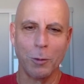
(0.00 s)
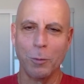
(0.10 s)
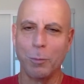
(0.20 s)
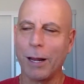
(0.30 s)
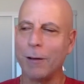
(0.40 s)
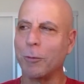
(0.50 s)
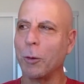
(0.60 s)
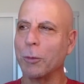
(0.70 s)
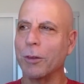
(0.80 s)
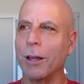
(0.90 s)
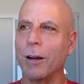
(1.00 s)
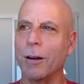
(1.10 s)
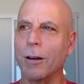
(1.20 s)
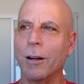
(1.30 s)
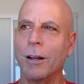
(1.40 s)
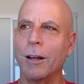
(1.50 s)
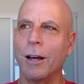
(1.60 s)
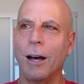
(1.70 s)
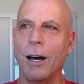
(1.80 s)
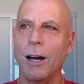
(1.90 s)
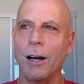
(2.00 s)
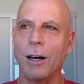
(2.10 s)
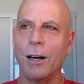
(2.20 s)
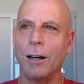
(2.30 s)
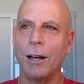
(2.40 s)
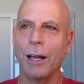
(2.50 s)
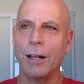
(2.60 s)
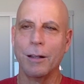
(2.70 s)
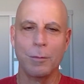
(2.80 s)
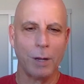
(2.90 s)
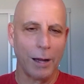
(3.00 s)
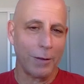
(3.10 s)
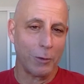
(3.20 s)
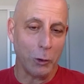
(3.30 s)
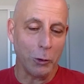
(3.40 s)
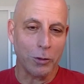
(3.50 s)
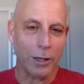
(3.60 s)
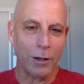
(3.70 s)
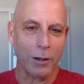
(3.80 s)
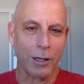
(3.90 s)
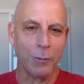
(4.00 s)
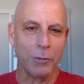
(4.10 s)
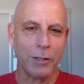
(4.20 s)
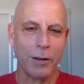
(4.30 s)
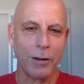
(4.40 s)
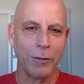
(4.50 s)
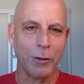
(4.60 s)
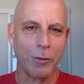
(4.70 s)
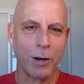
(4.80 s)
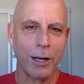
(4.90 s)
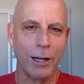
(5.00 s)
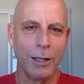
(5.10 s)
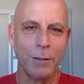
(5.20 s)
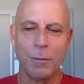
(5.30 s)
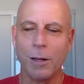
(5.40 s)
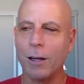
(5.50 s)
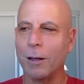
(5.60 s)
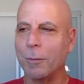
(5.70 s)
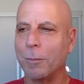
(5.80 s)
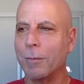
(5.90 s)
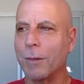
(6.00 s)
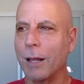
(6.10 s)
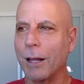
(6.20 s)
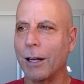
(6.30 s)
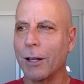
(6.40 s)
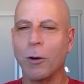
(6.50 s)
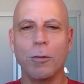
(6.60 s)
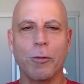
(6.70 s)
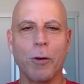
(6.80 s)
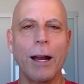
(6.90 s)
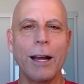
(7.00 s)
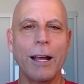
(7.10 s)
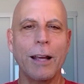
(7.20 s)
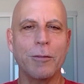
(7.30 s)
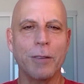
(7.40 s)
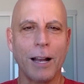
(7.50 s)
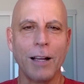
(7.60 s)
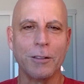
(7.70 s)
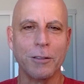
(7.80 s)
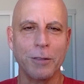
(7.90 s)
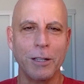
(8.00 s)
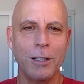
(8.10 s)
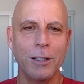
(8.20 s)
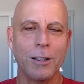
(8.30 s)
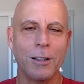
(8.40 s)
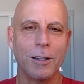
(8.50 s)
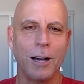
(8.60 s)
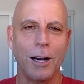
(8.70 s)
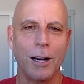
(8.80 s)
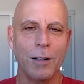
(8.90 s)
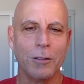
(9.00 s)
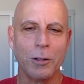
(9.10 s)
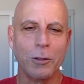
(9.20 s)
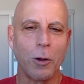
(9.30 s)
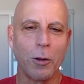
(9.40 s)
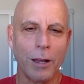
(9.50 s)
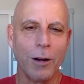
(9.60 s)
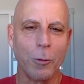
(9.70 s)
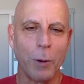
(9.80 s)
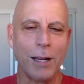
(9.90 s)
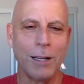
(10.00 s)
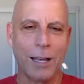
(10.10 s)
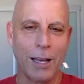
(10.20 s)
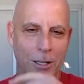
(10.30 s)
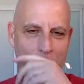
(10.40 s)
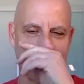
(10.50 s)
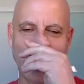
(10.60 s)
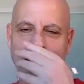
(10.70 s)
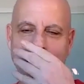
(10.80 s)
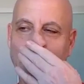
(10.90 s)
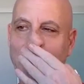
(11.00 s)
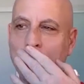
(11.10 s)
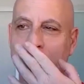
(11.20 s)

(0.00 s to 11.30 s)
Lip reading: platforms there. And I have a newsletter, comes out every Friday, that I call Friday Philosophy. So it's all there, randygage.com.